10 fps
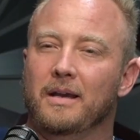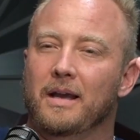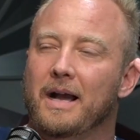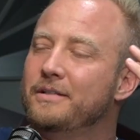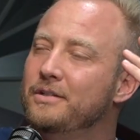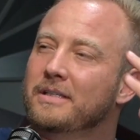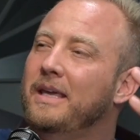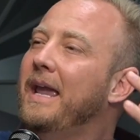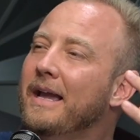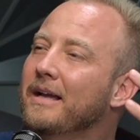I just
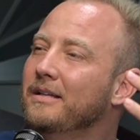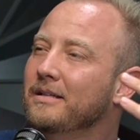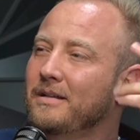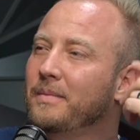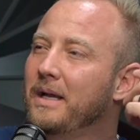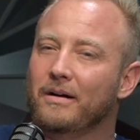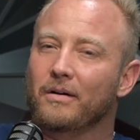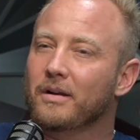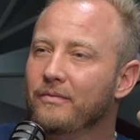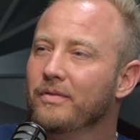can't. I'm like
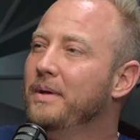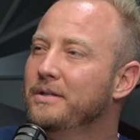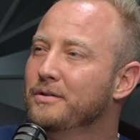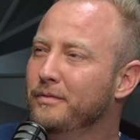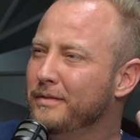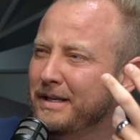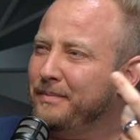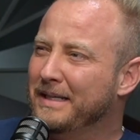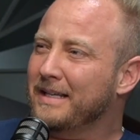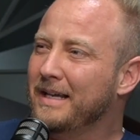on information over. Does that
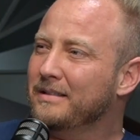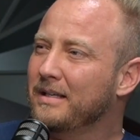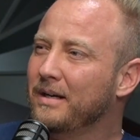make sense?